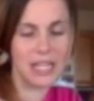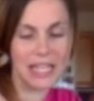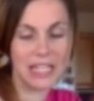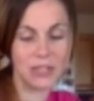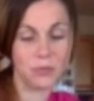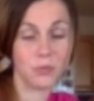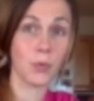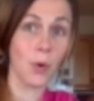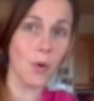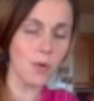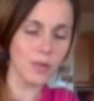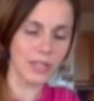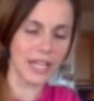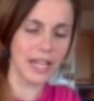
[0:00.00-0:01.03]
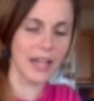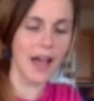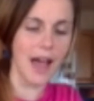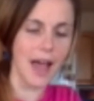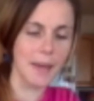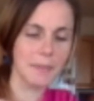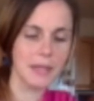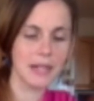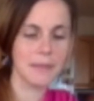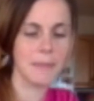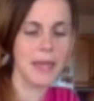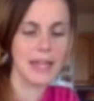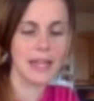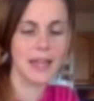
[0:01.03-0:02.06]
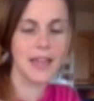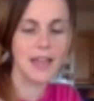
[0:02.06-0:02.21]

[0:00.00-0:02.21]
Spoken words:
is rolling, I'm gonna make